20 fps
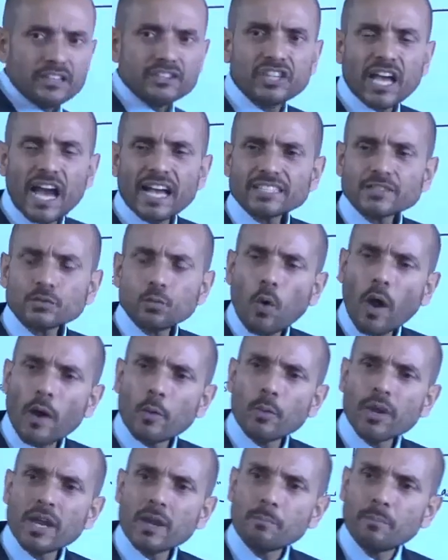That's why
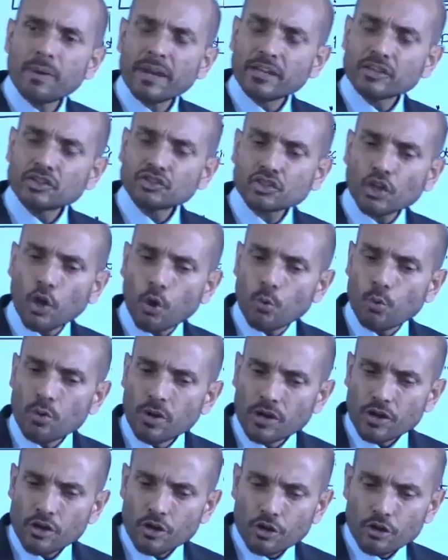we are being
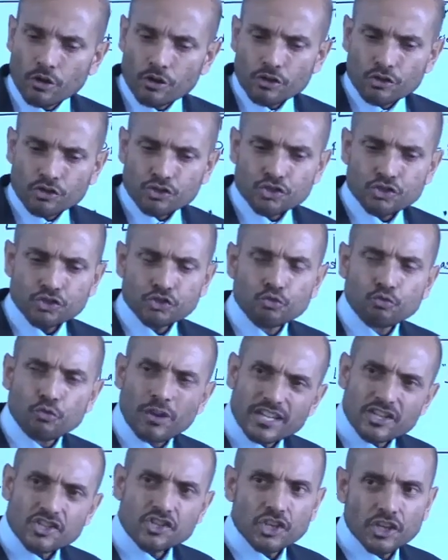so
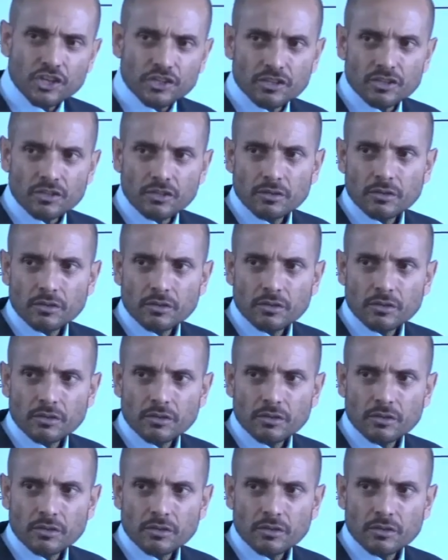stringent